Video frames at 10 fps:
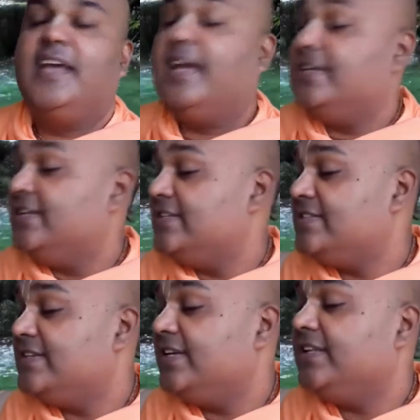And he's
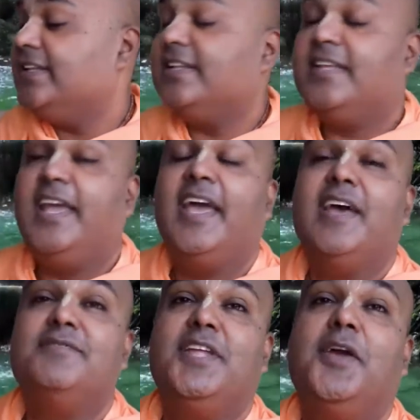saying that they
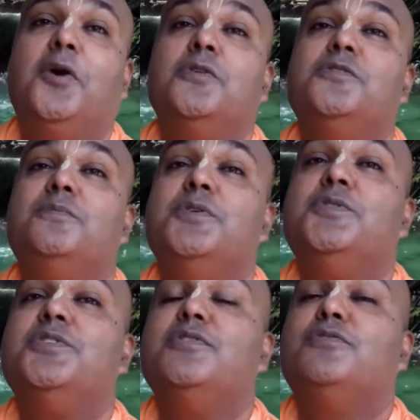have their
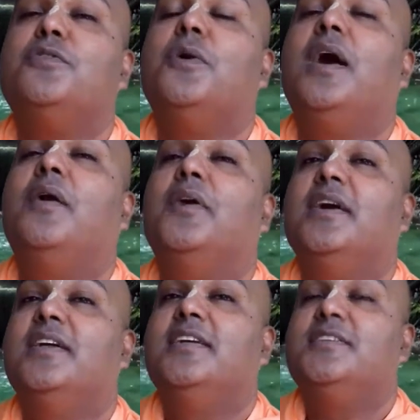contribution for our
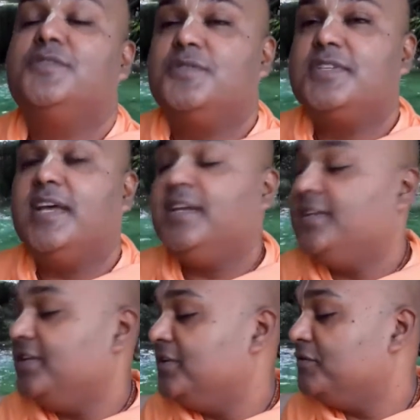
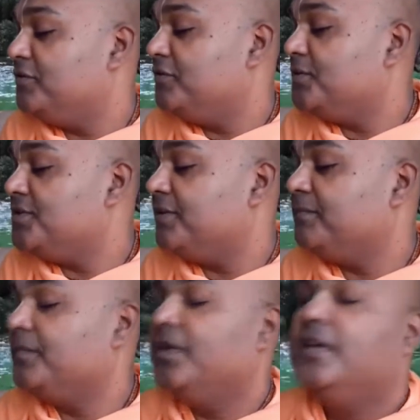society in the future.
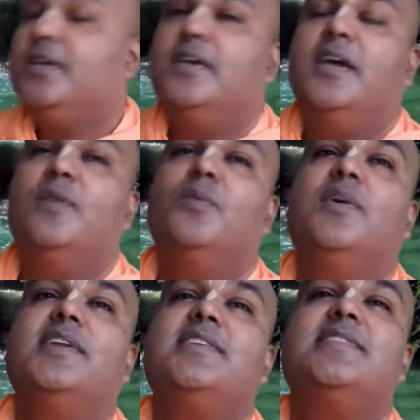And
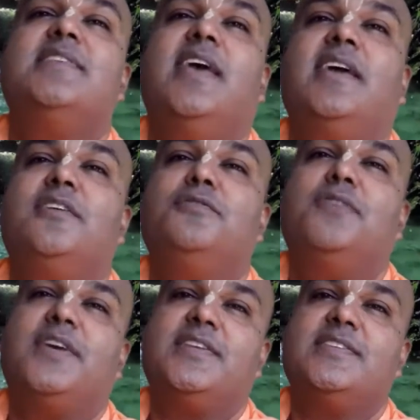what a
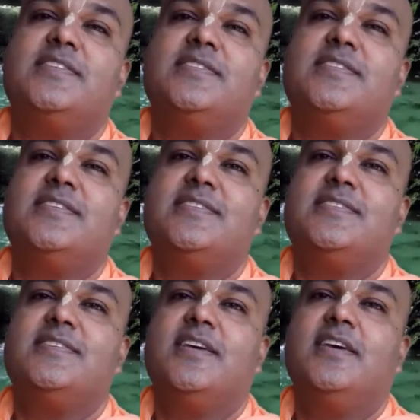sacrifice this
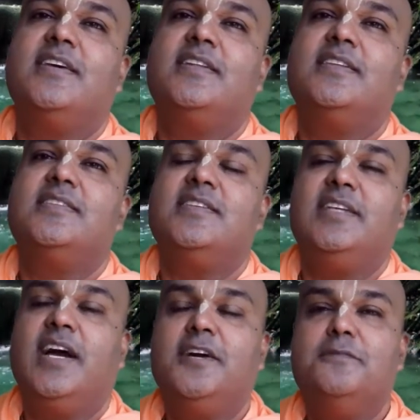is. This
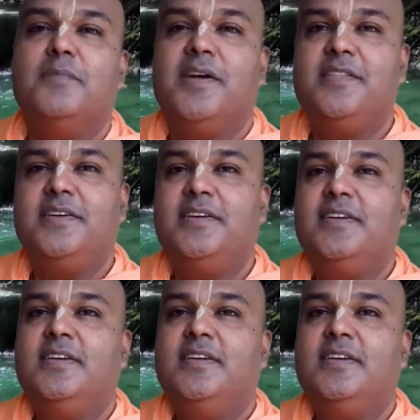young mother